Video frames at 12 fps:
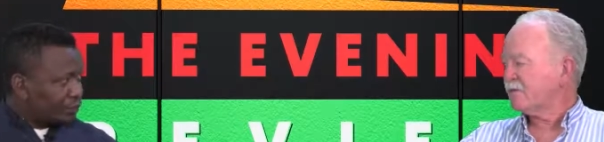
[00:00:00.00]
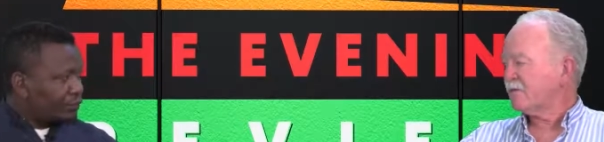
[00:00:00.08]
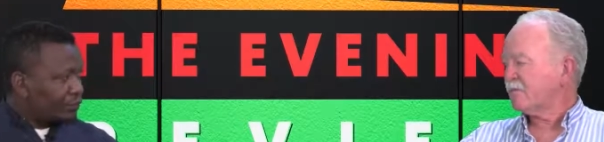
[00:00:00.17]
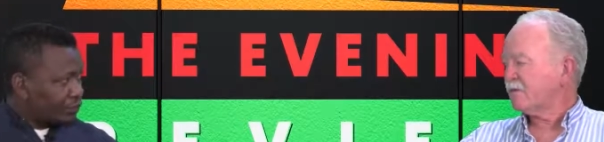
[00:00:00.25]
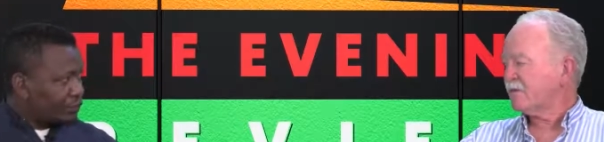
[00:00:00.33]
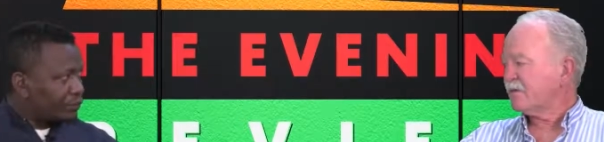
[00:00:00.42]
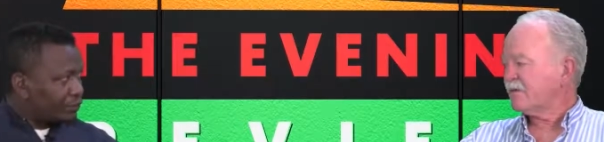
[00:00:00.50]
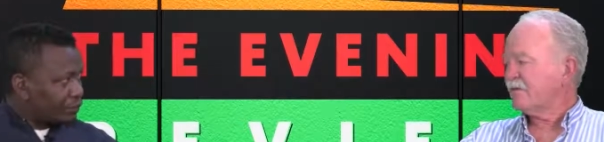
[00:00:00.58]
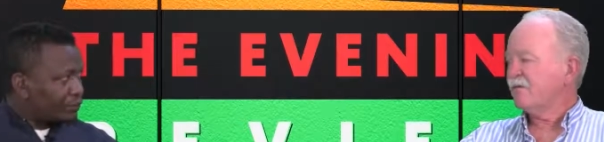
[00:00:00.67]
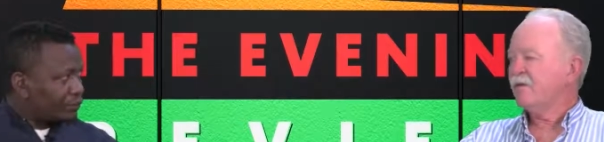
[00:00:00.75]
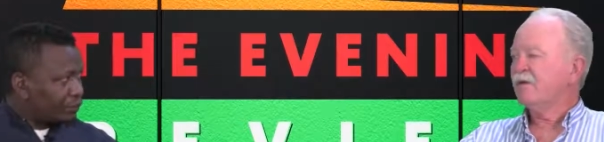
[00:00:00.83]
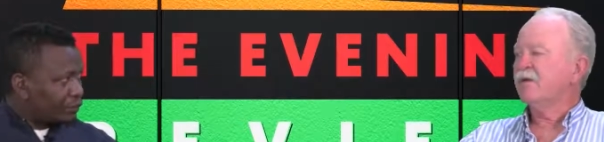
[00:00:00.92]
Speaker 1: operator. Mm
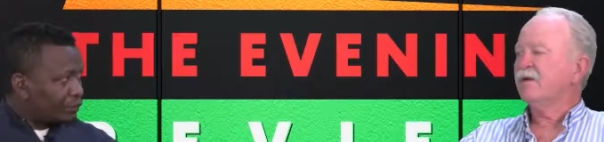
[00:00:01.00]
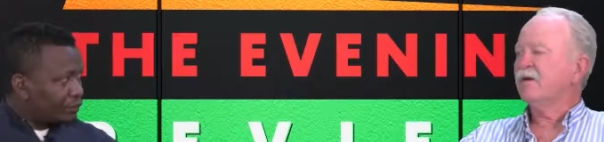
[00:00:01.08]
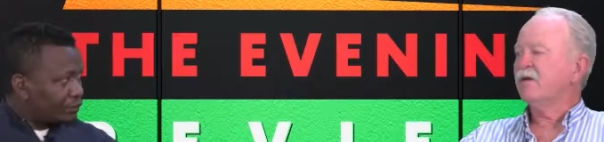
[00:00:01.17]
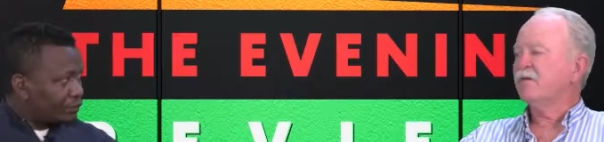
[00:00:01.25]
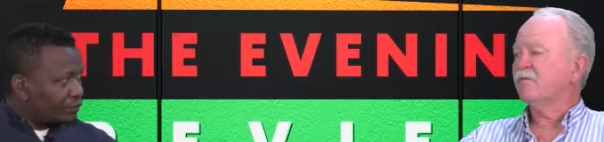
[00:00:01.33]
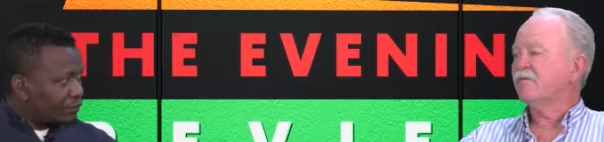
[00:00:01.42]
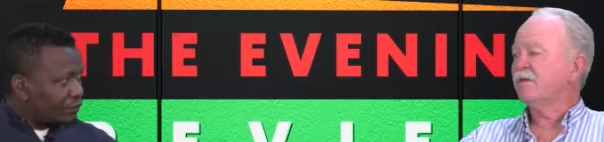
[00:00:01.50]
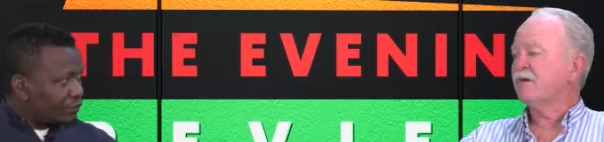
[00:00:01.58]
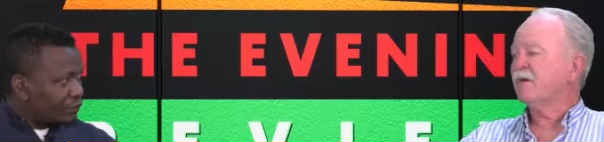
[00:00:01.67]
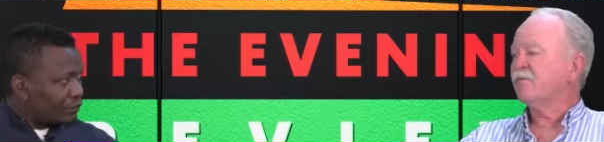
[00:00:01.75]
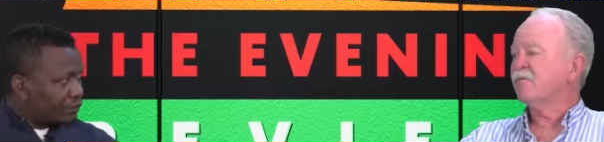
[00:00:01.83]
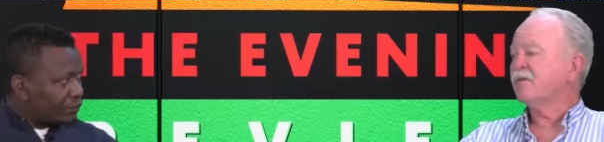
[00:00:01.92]
-hmm. uh, there are
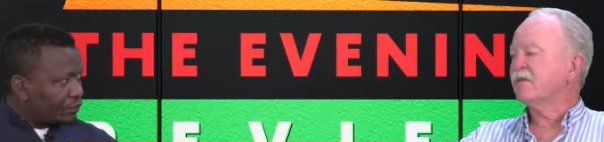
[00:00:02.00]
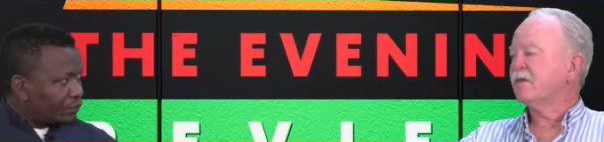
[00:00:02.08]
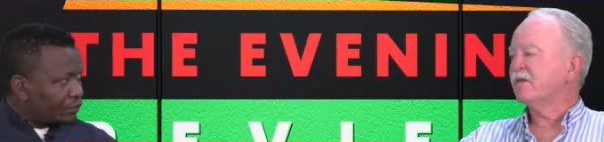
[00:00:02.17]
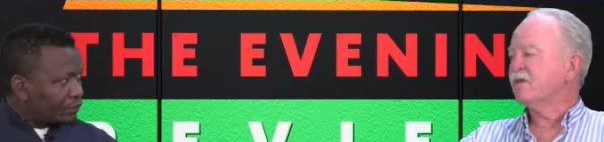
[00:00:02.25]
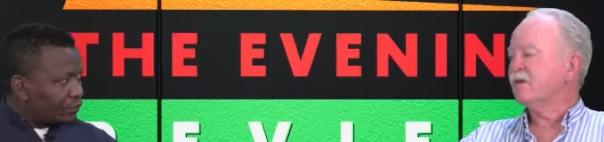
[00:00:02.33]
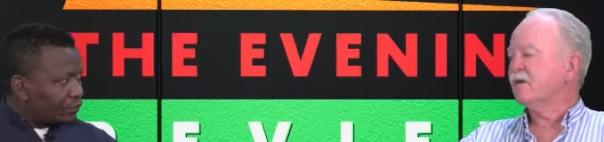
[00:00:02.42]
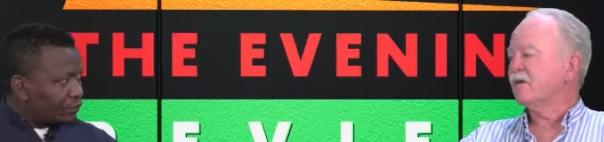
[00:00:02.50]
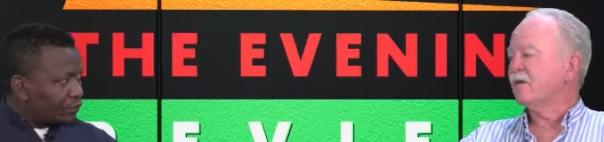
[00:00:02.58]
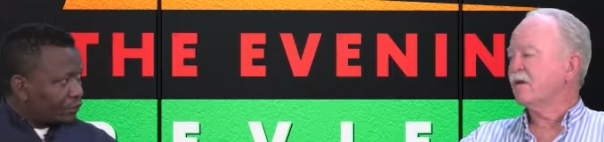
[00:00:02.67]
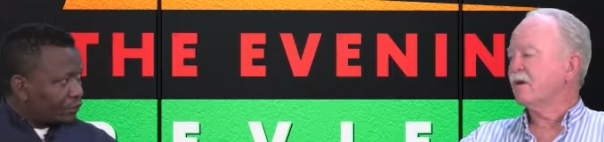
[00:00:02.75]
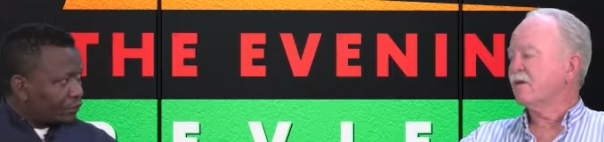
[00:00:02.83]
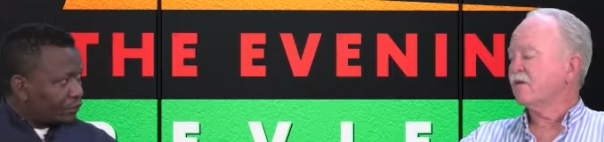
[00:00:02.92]
obviously a
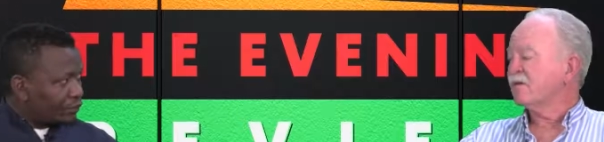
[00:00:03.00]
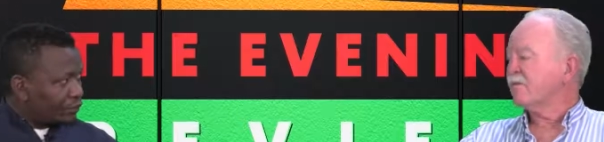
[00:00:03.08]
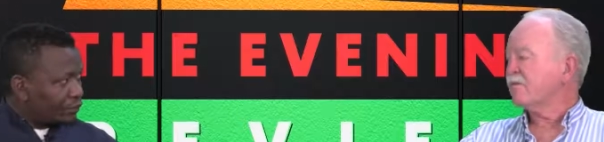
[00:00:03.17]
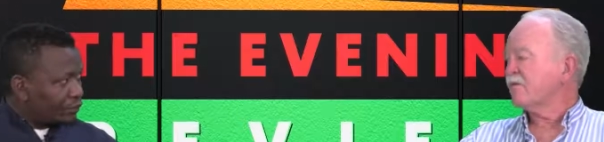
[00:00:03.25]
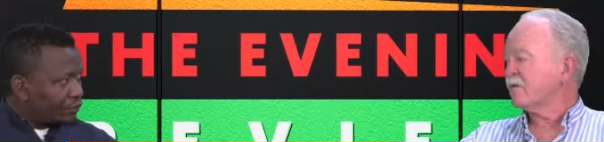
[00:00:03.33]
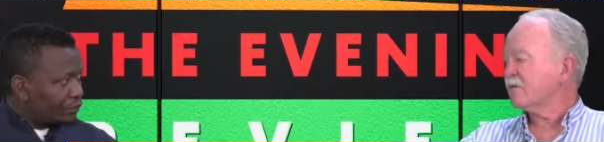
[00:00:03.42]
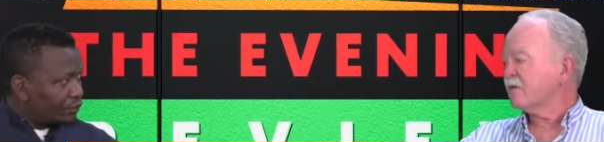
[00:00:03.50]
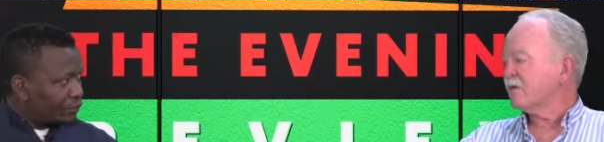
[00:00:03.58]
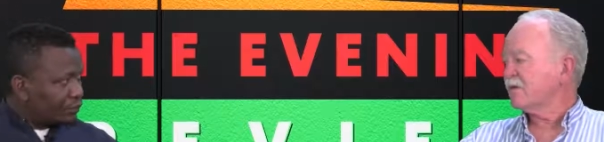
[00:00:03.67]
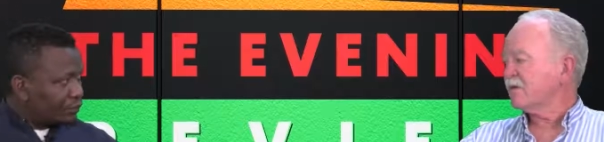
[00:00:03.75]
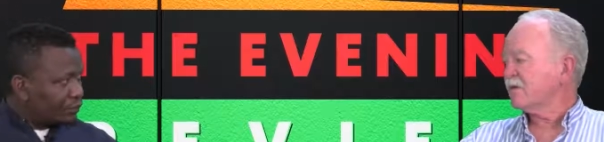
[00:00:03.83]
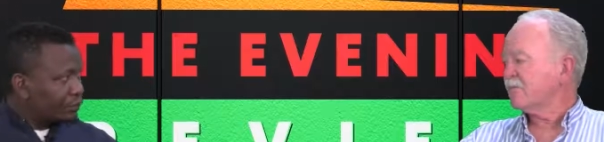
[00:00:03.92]
lot of non-scheduled
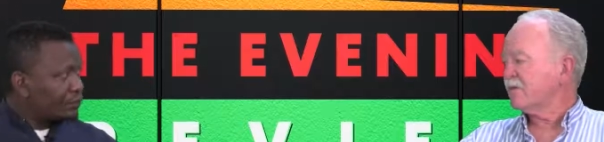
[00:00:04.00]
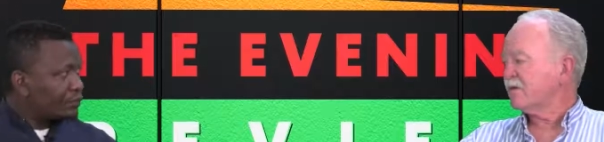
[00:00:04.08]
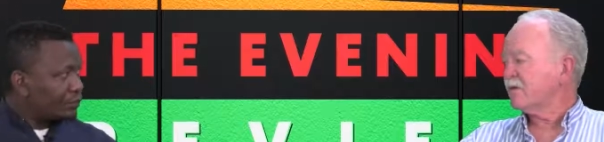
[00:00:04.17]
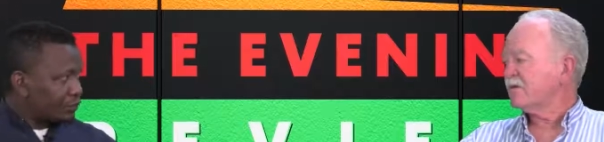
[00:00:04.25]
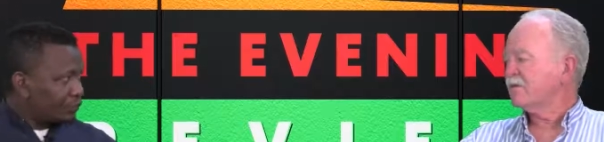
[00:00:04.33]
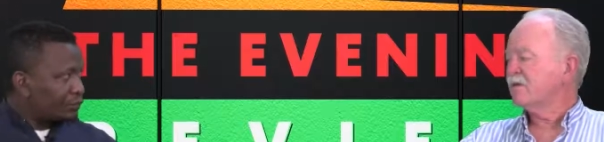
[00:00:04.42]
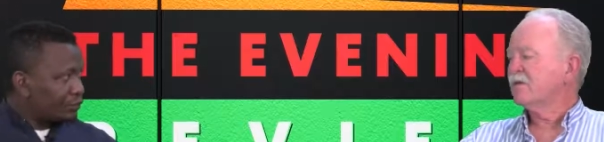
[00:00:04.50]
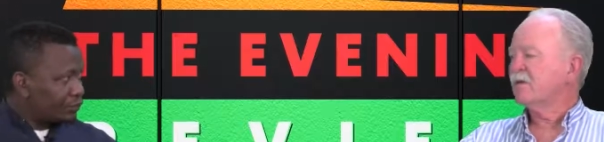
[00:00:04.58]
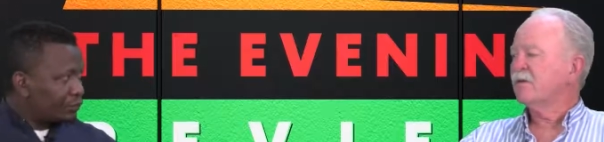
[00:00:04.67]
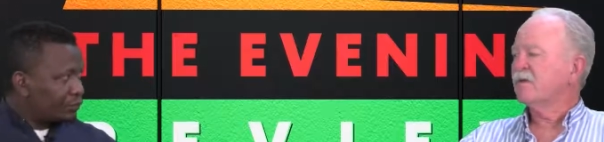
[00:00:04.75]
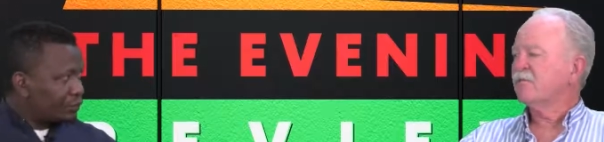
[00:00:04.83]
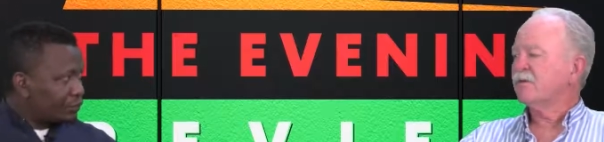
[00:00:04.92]
operators,
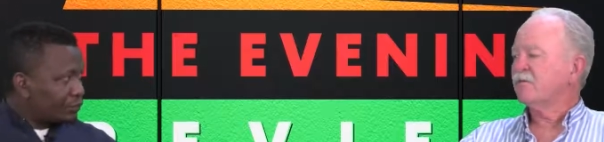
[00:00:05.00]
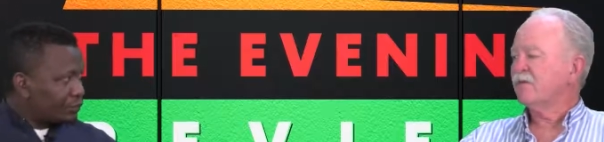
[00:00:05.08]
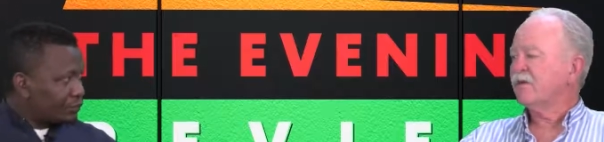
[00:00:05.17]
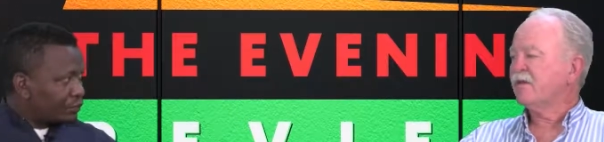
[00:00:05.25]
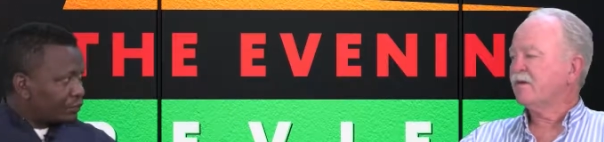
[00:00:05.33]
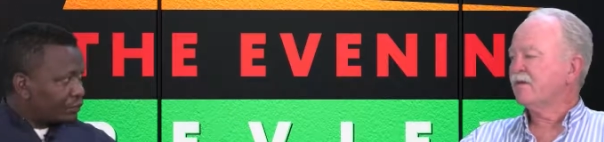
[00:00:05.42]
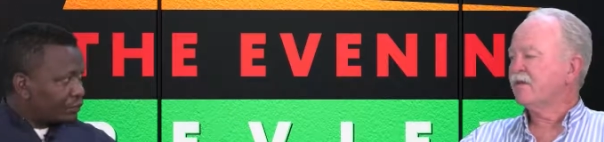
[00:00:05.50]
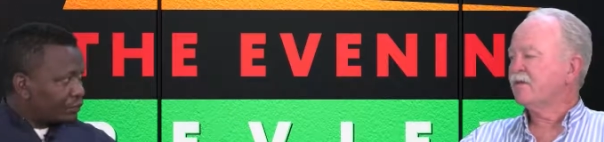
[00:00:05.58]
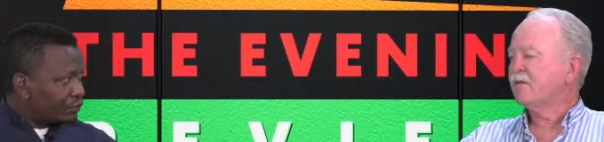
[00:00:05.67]
but we're the only